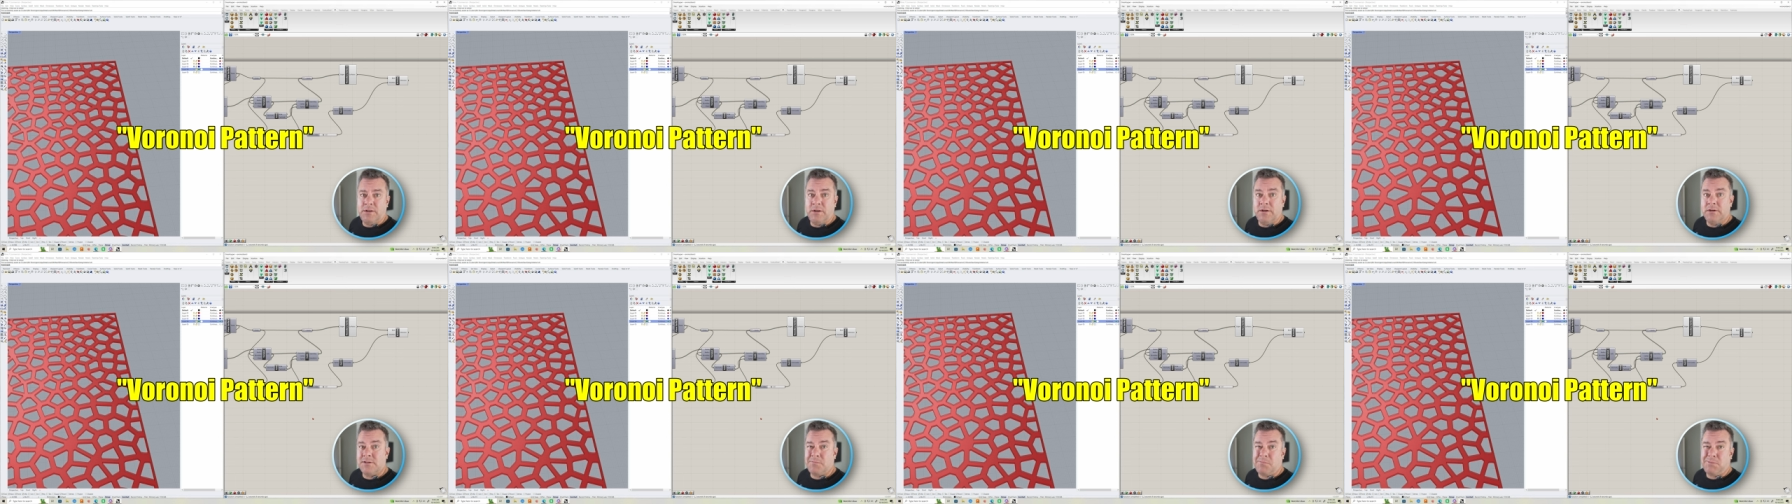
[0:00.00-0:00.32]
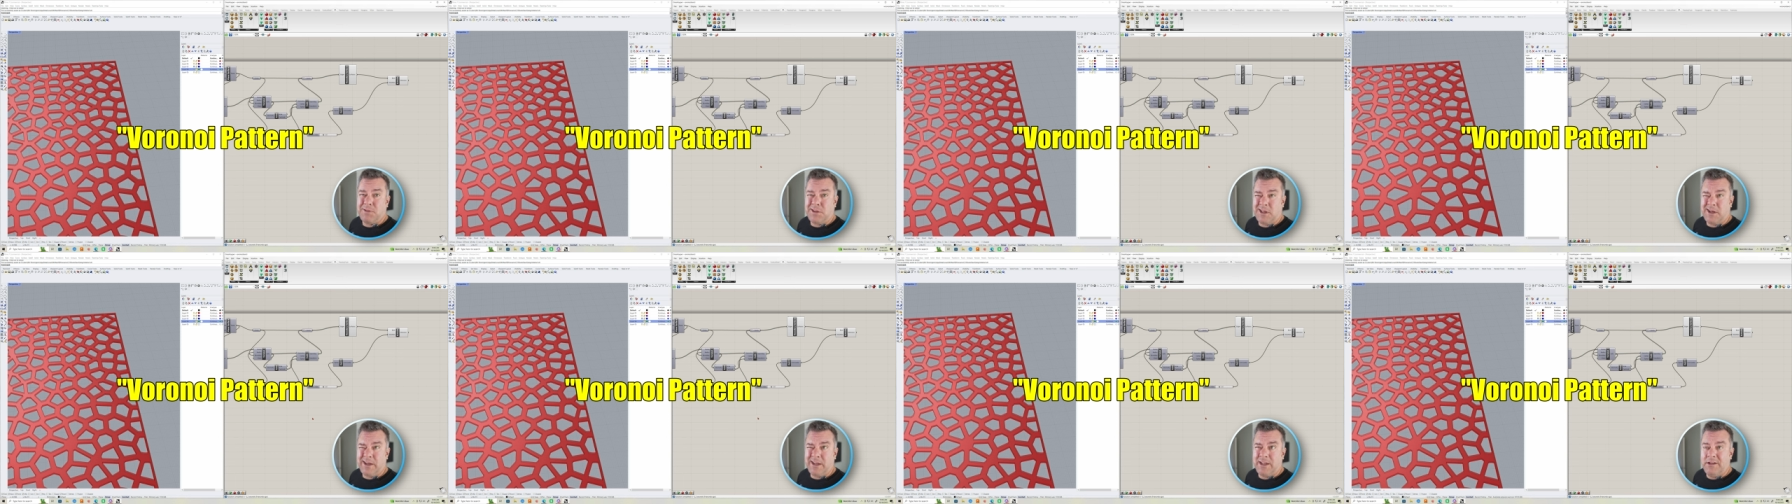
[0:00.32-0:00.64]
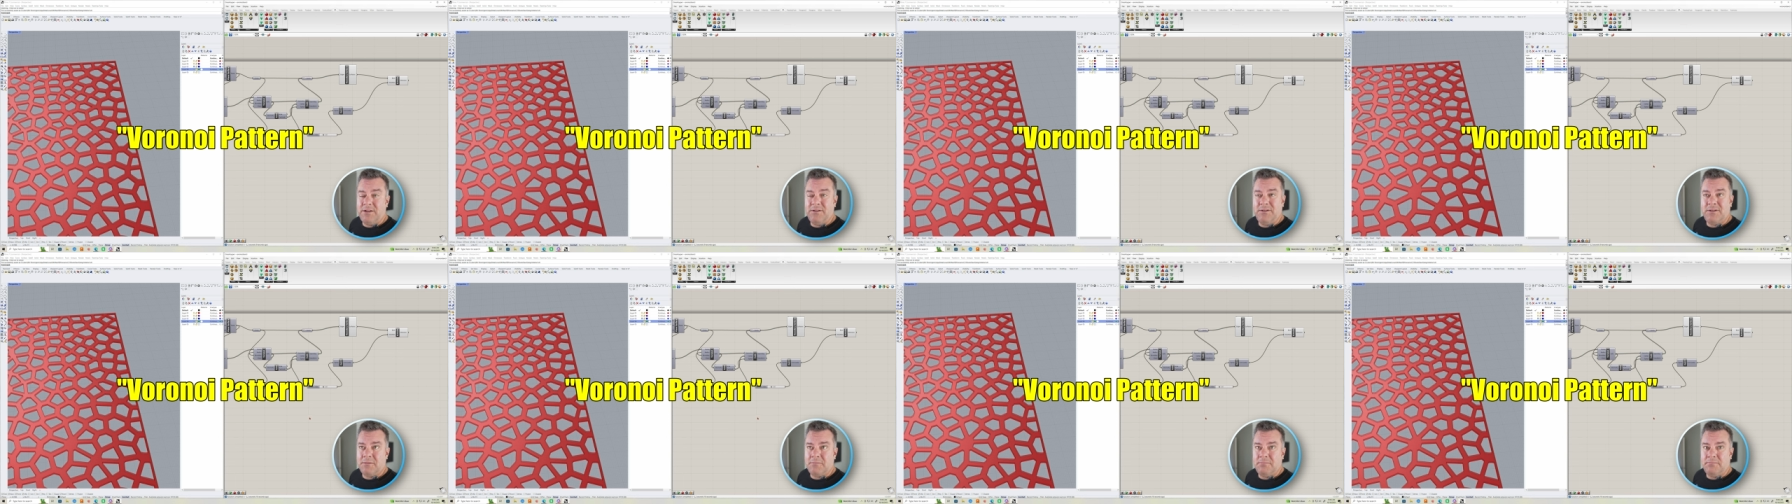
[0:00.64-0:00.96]
There's a
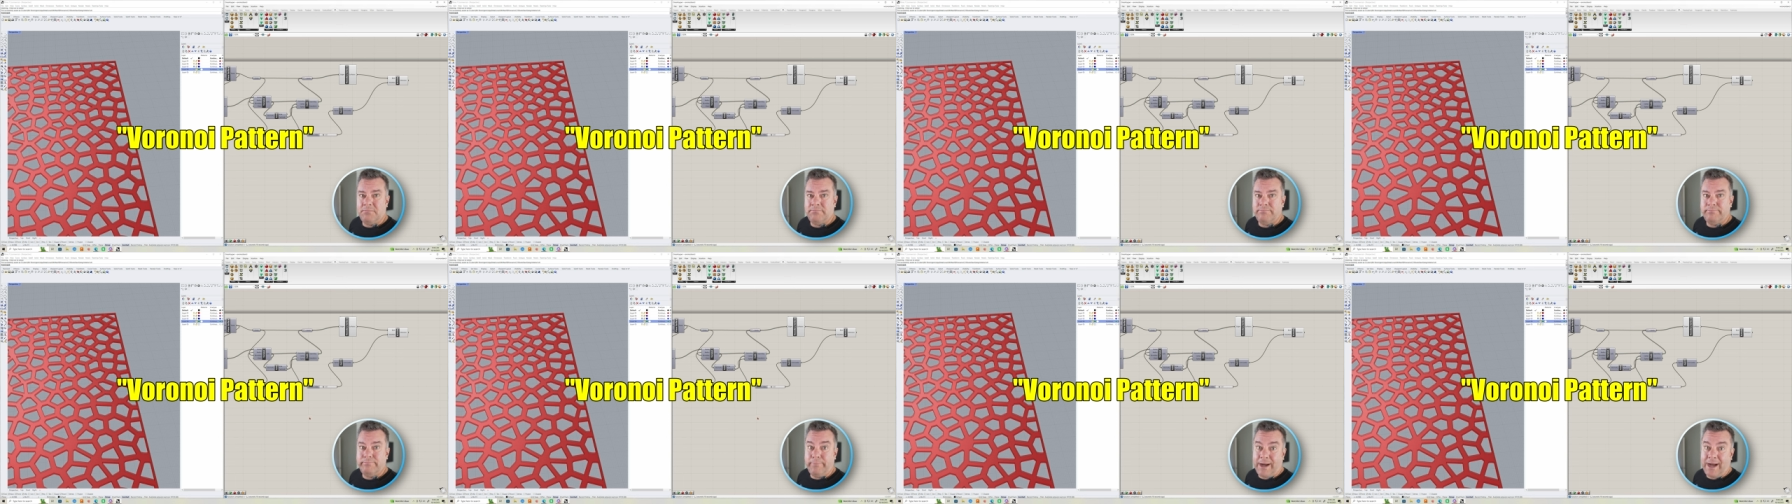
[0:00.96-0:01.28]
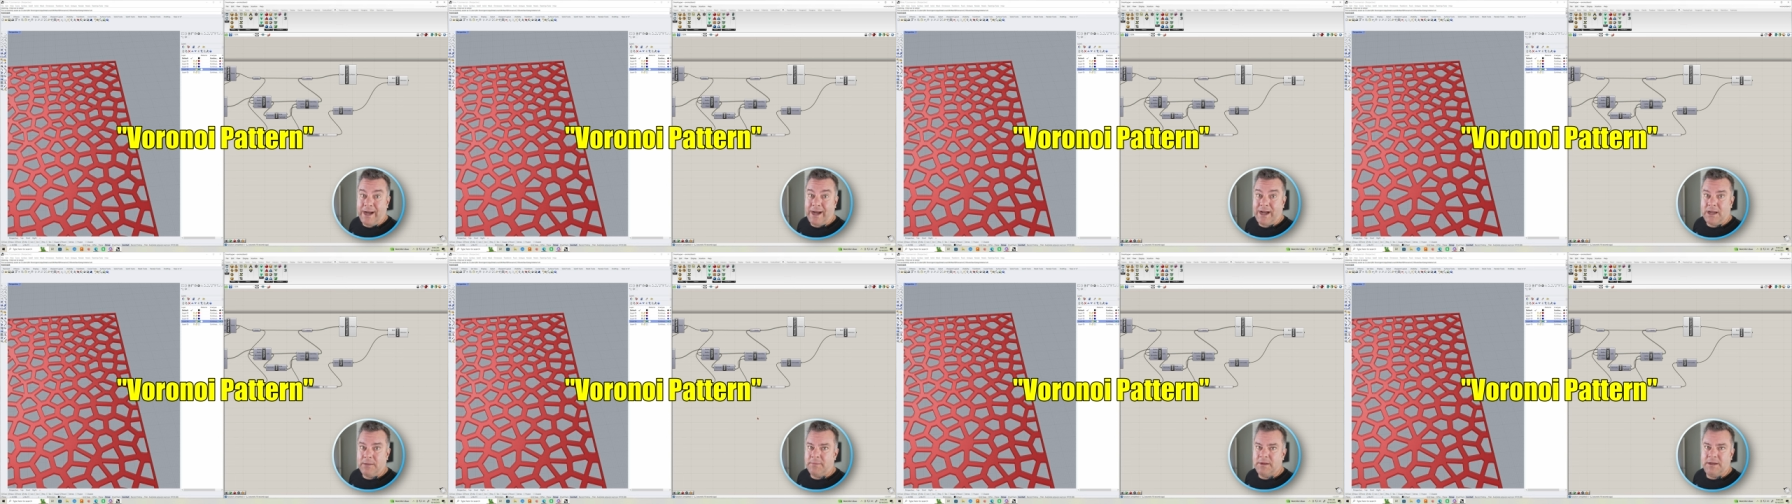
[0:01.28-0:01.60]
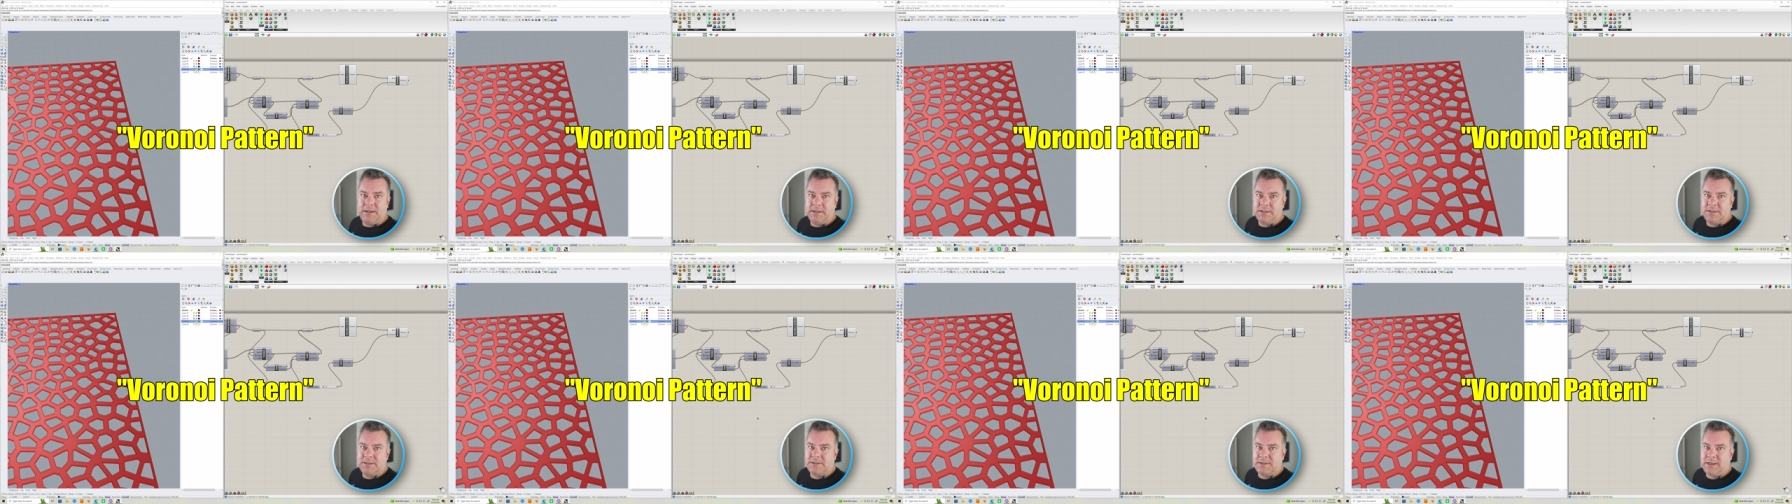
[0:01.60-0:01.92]
plugin you can buy,
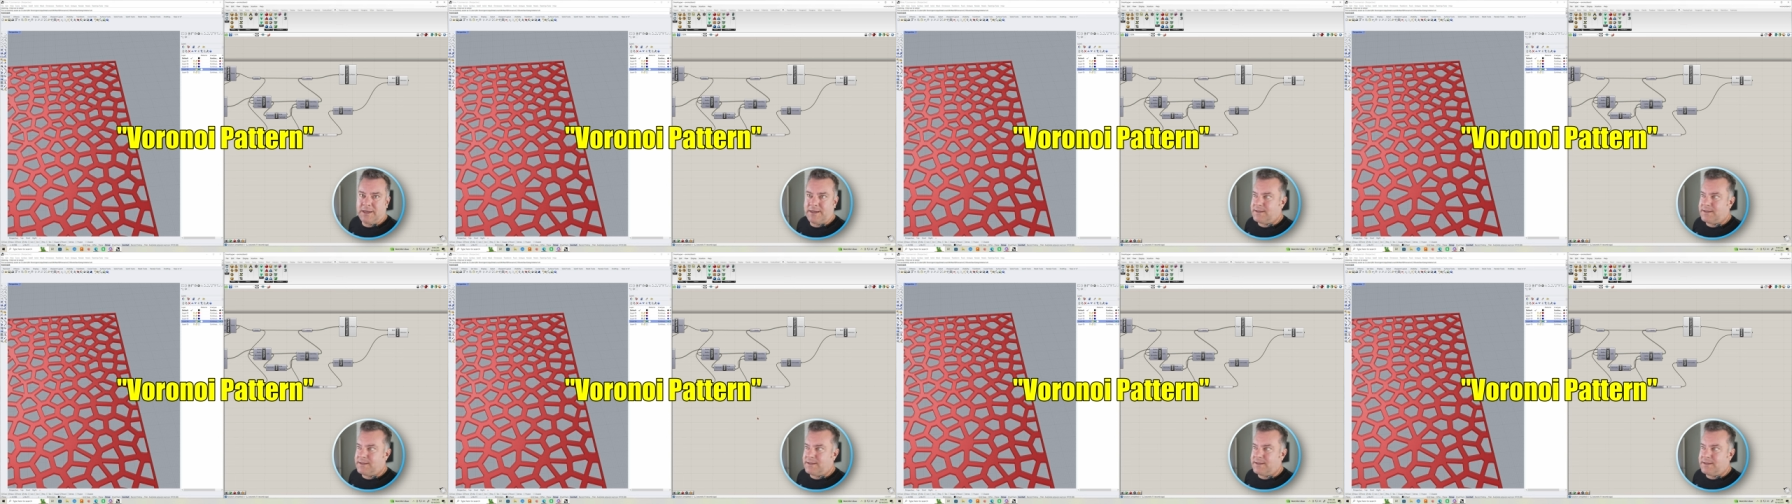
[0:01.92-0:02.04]
but it's